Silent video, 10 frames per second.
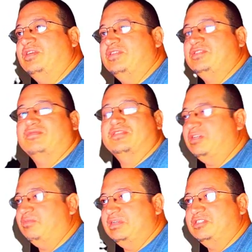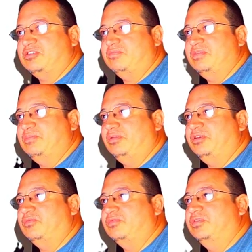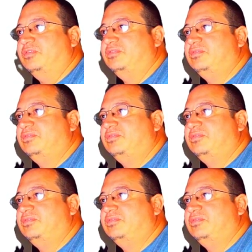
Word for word: that's going to tell me it's going to be player one.